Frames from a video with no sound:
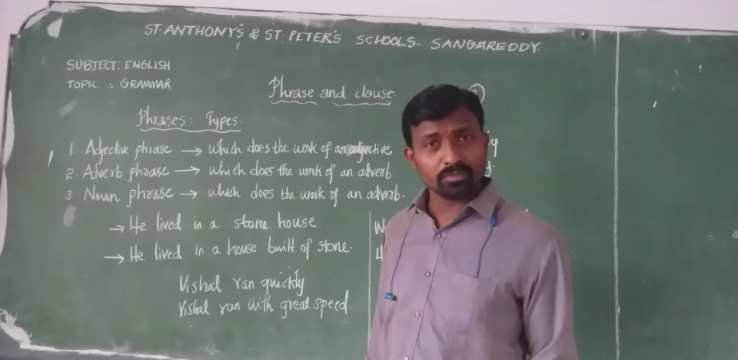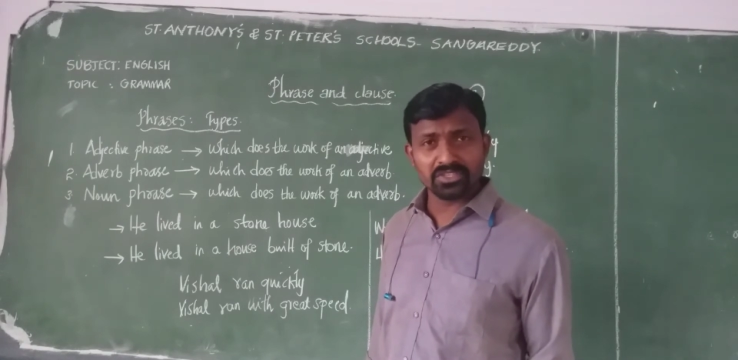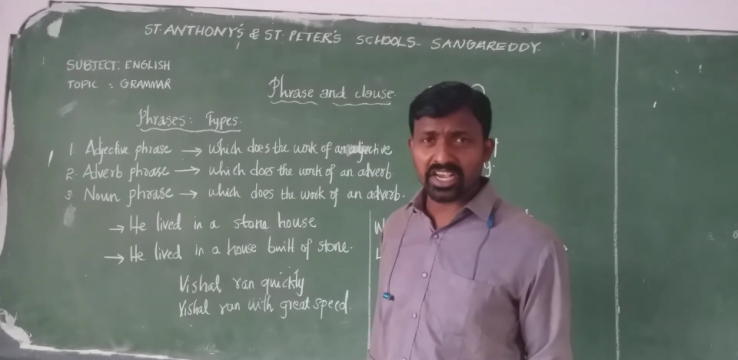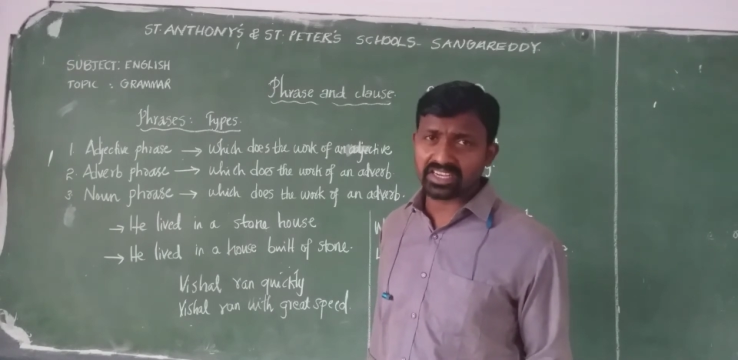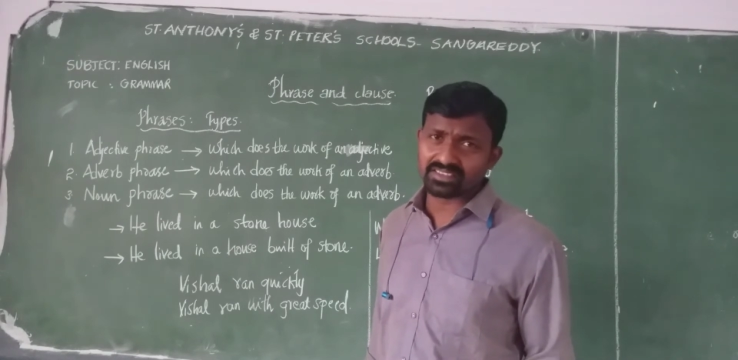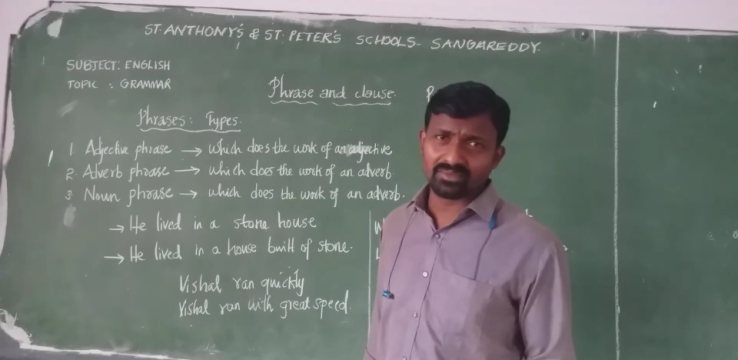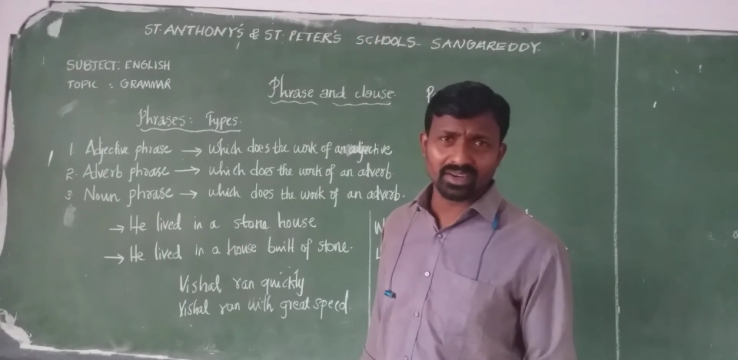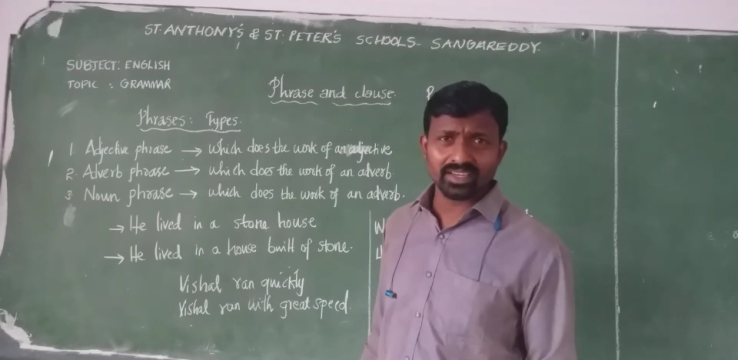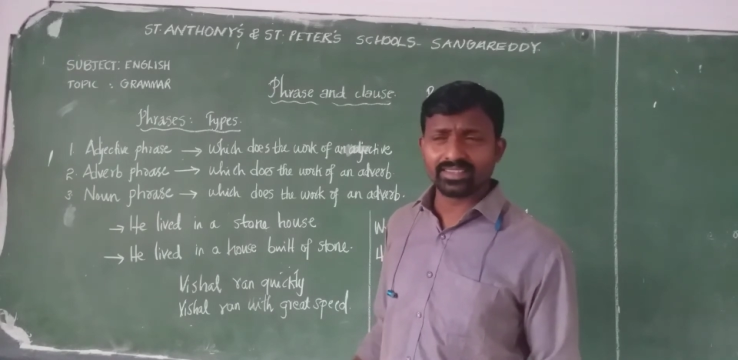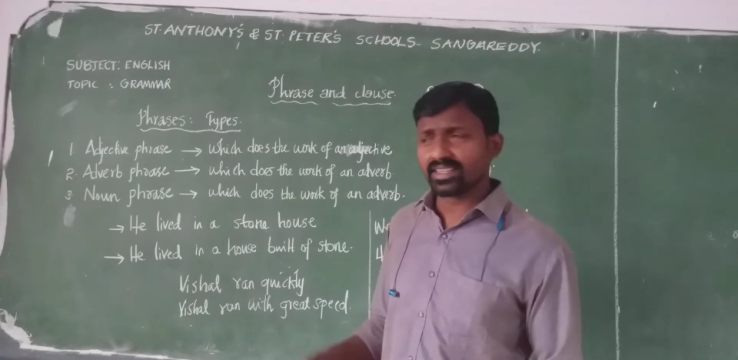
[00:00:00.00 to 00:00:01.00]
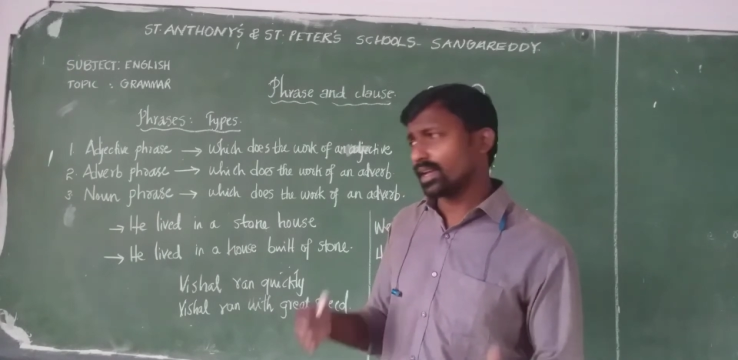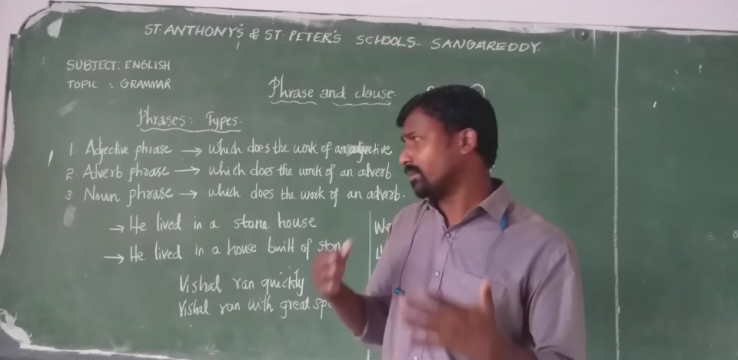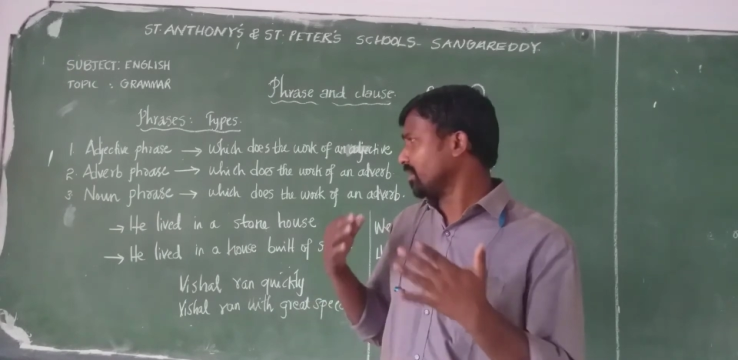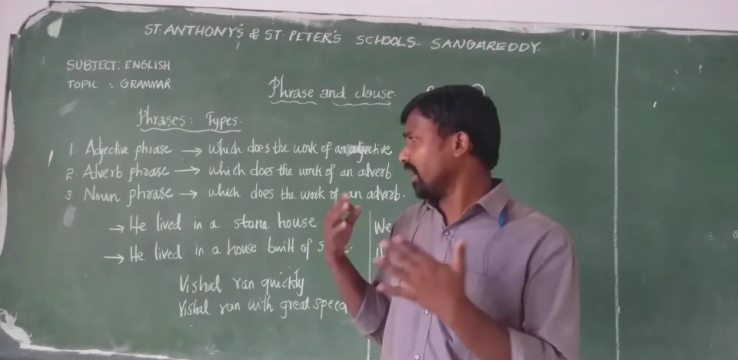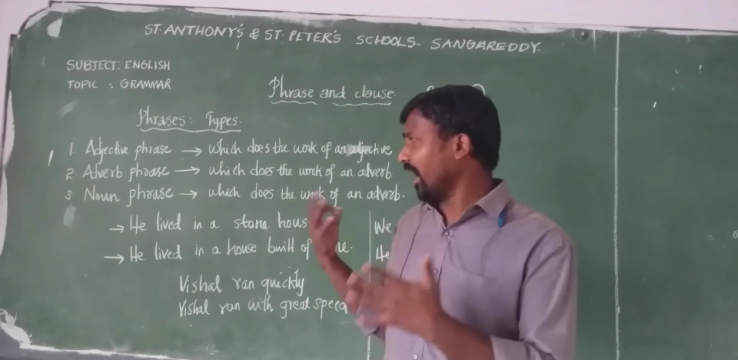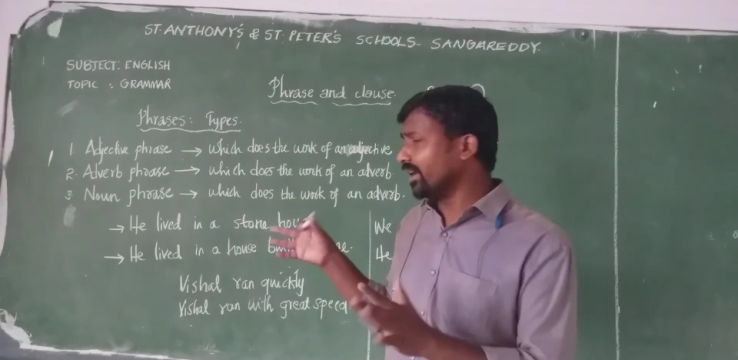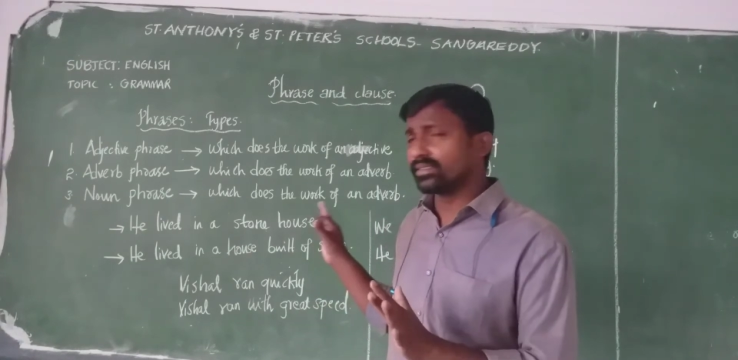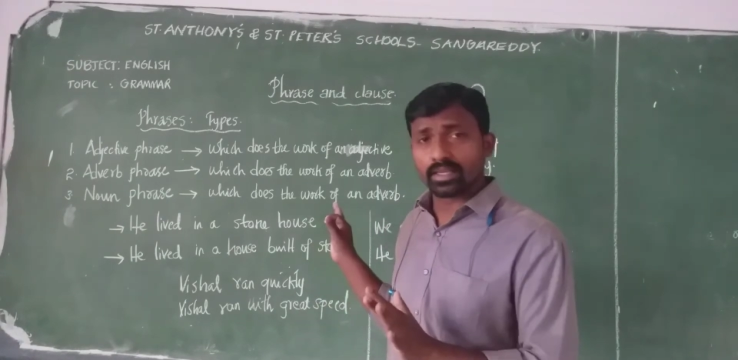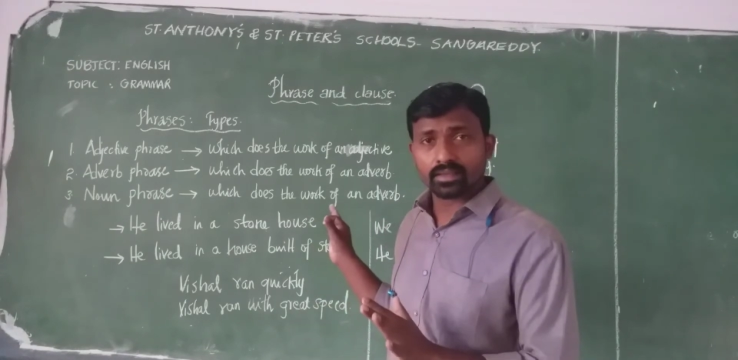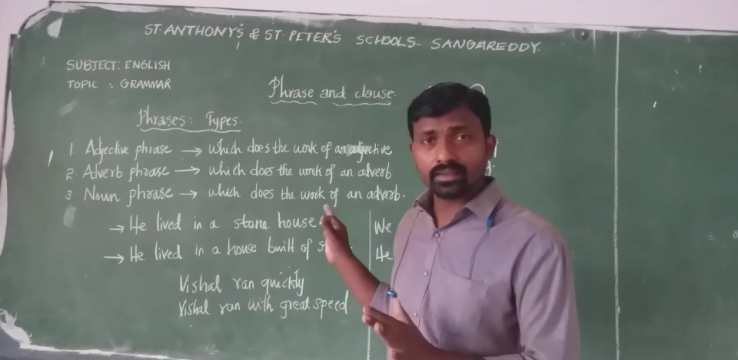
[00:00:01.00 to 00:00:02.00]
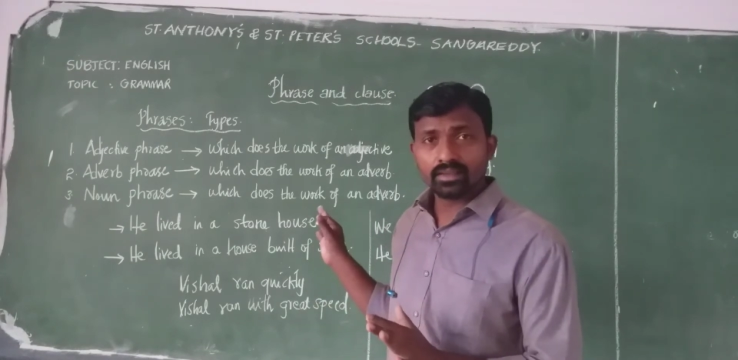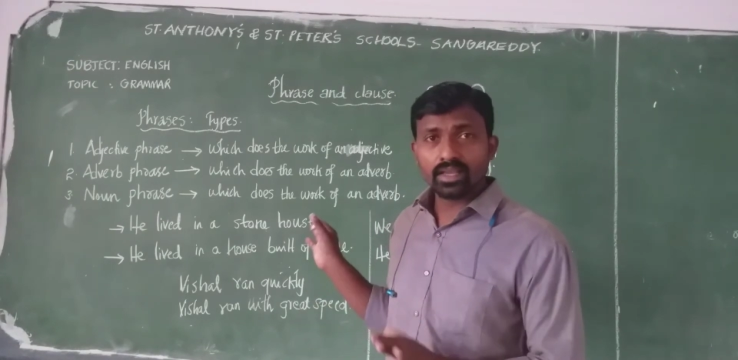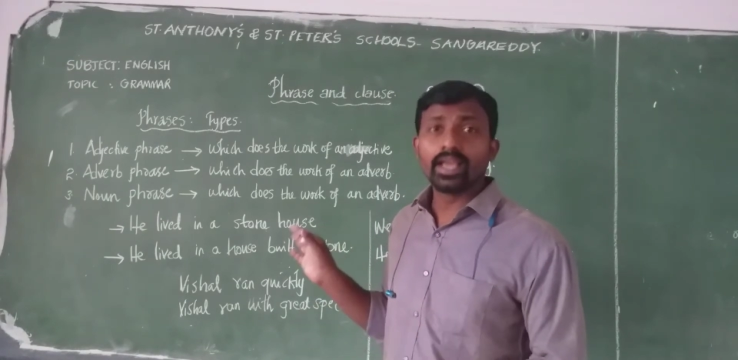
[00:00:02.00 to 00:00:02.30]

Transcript: object, or it can be anything.